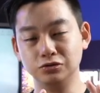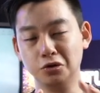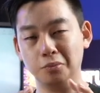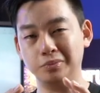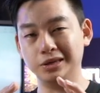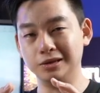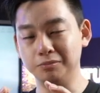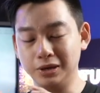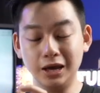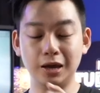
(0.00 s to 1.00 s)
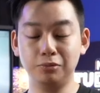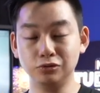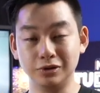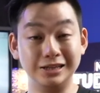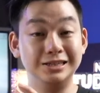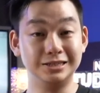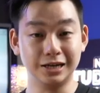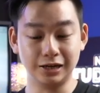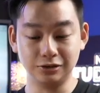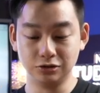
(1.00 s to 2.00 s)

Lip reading: not being able to like design.